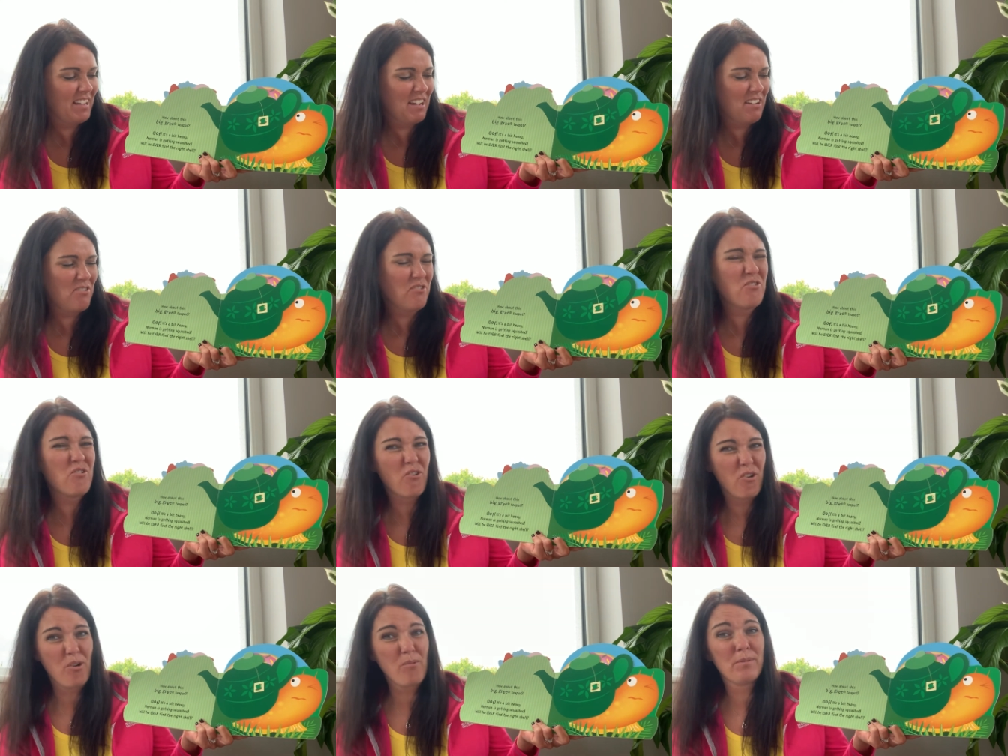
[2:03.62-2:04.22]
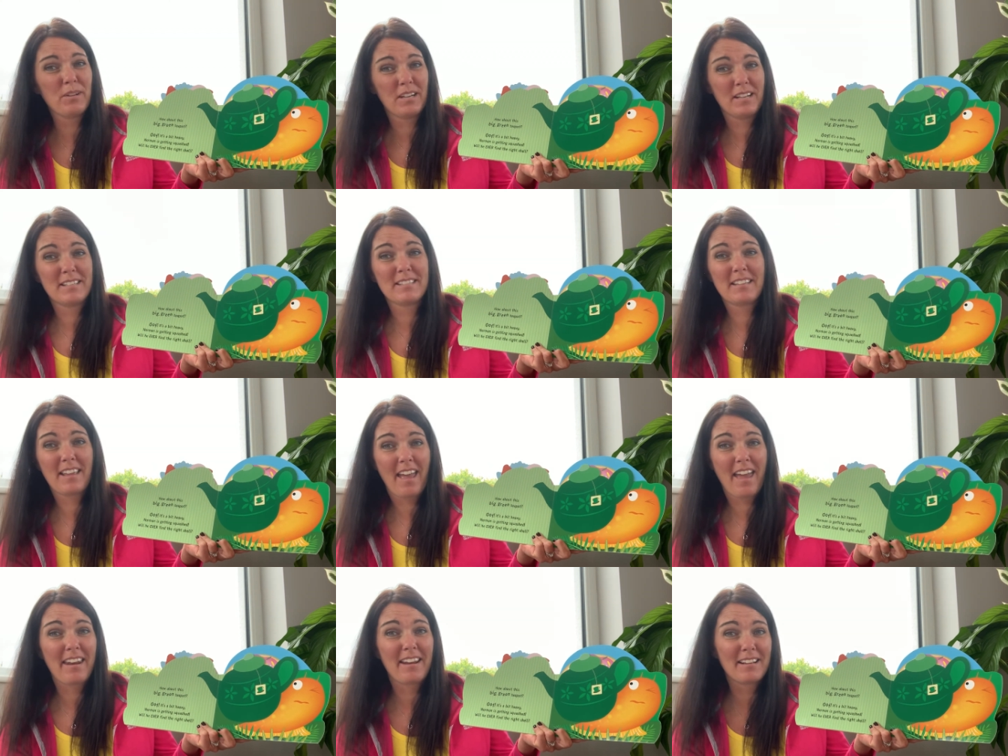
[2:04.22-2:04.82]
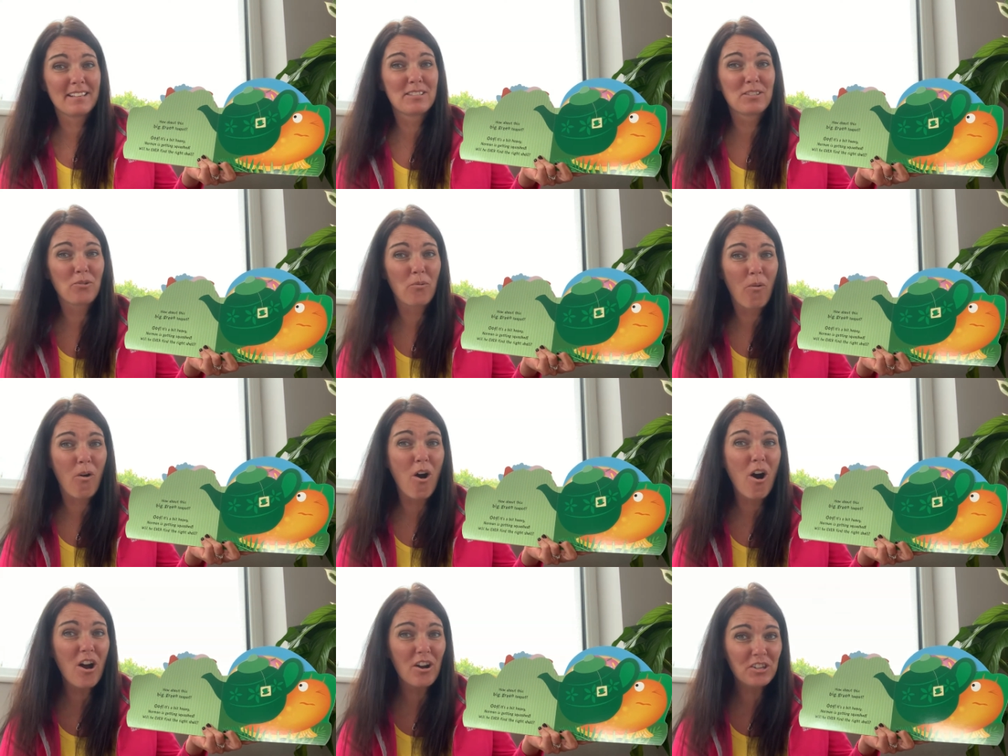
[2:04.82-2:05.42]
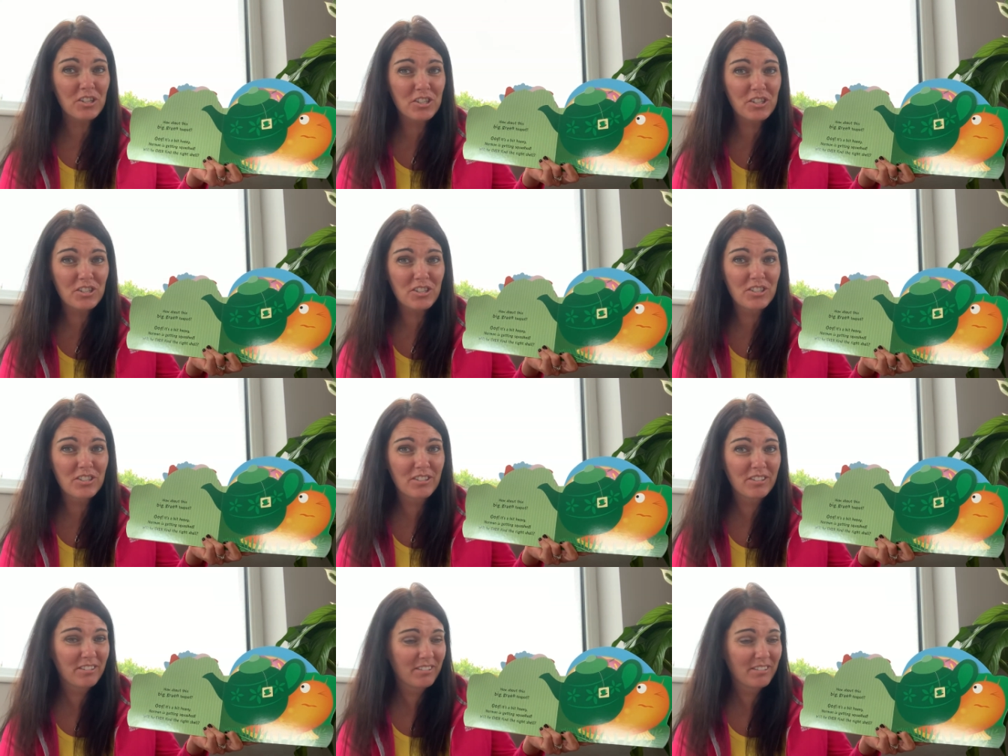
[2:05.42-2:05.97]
Norman is getting squashed.